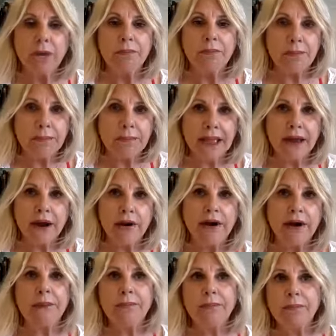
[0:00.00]
Prepare
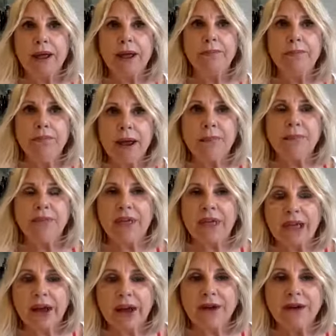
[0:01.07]
and prep the
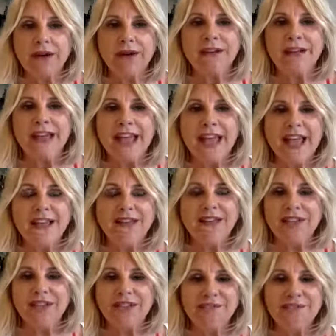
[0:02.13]
hair. And
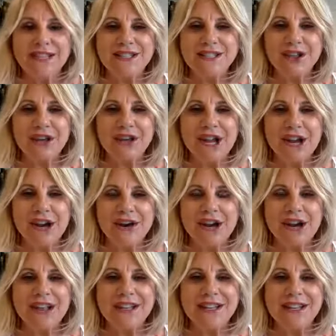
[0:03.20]
nothing beats a good
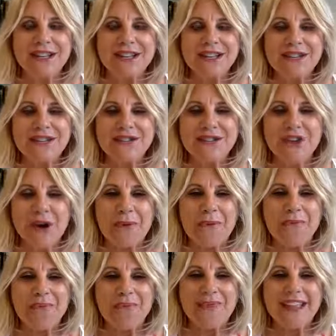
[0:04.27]
haircut.
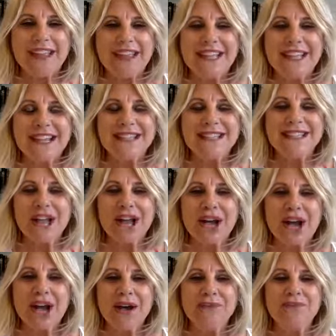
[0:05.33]
So let's
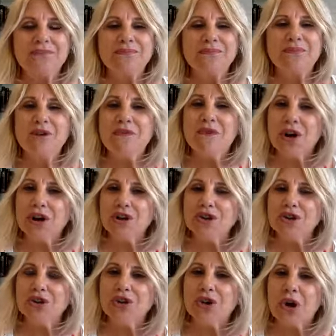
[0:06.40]
move on
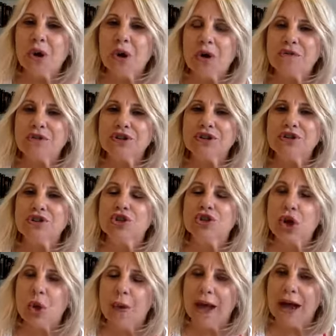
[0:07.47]
to go over to
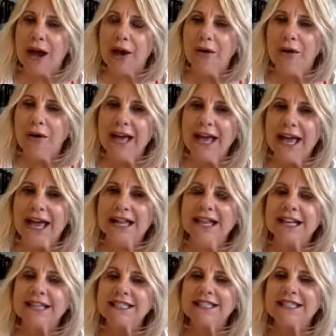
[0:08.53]
Joelle, and
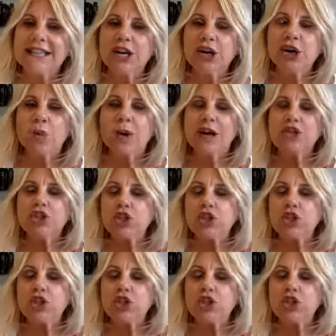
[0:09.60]
let's hear what